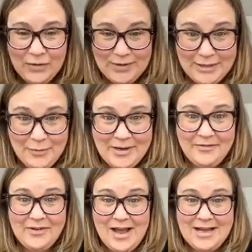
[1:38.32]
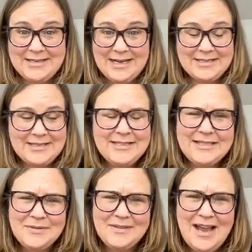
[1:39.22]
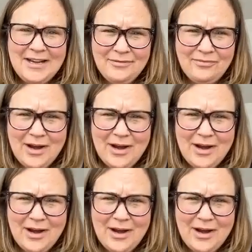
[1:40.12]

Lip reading: you a little bit of context, because it's kind of